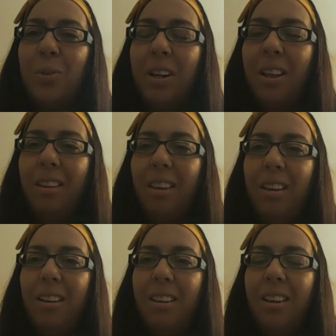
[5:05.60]
another.
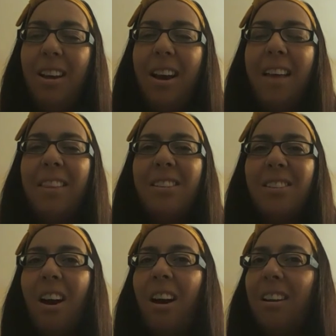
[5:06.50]
And this
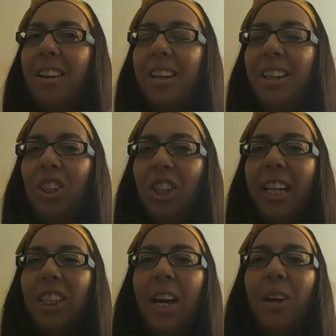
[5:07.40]
colour can
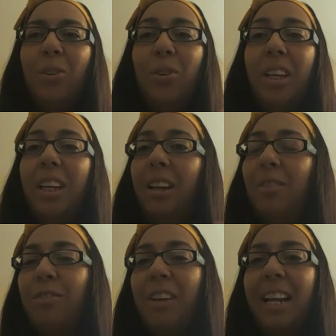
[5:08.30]
change how you're thinking and
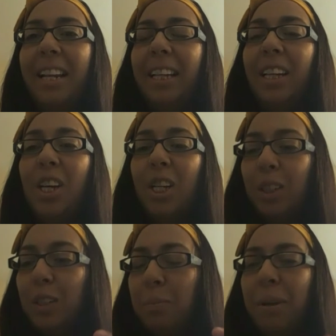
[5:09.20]
feeling
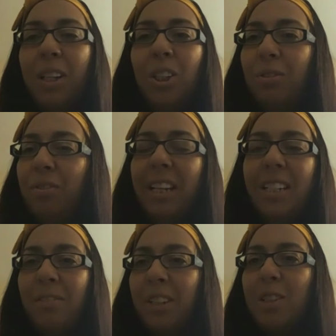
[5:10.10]
just because you're feeling
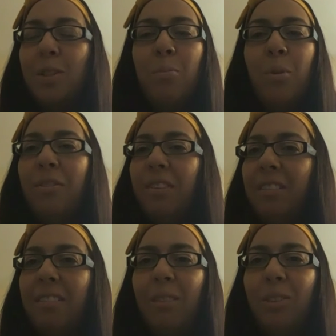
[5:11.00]
different, because it's moving
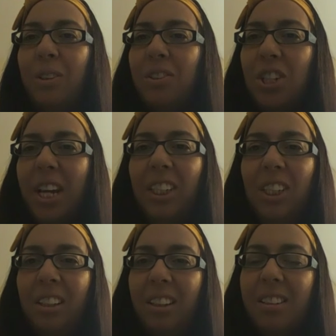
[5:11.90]
around you, it's
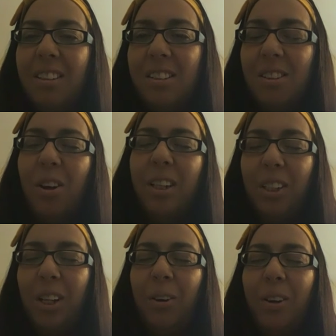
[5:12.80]
changing things inside
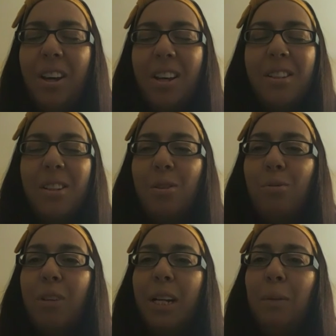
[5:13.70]
you. So it's a
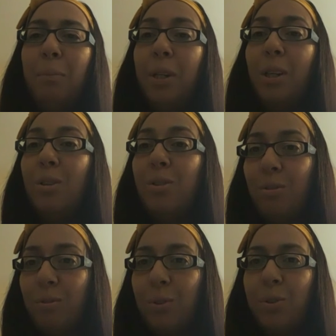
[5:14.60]
really
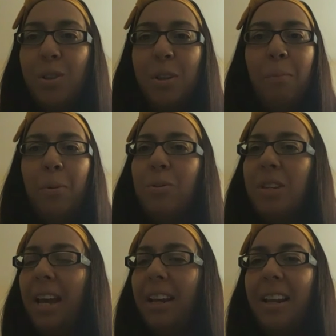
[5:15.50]
beautiful, simple
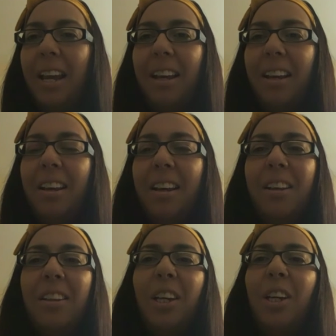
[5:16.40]
technique
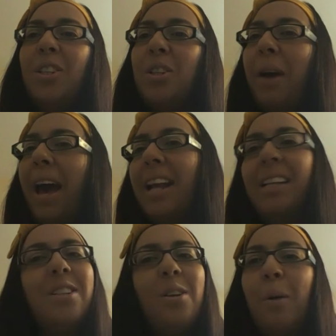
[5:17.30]
that you can do at
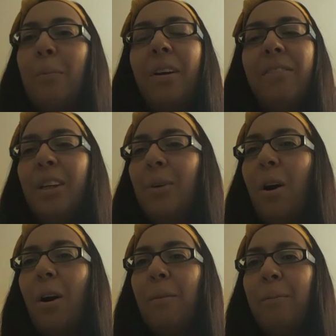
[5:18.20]
any time, wherever you
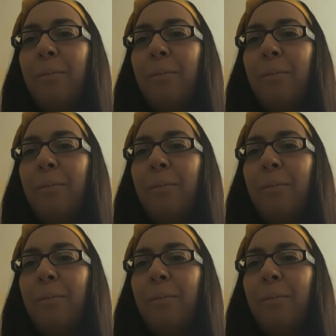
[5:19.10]
are.